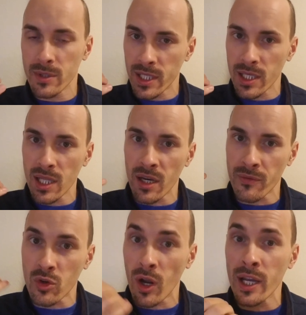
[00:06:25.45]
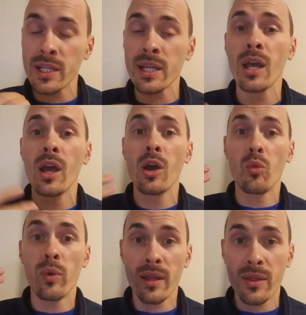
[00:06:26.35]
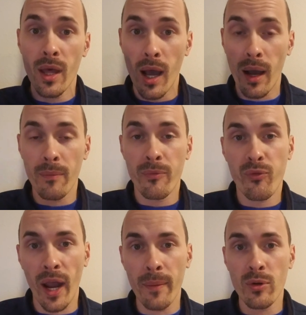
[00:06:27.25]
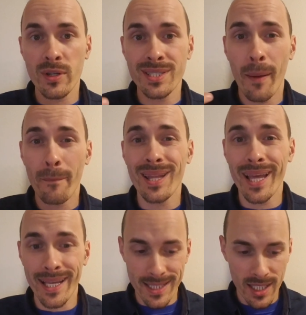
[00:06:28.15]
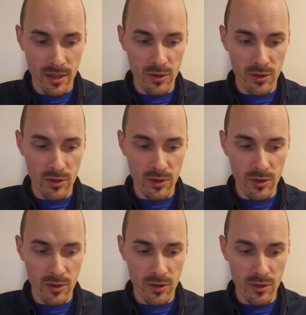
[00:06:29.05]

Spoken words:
did a lot of grinding with fibrous plant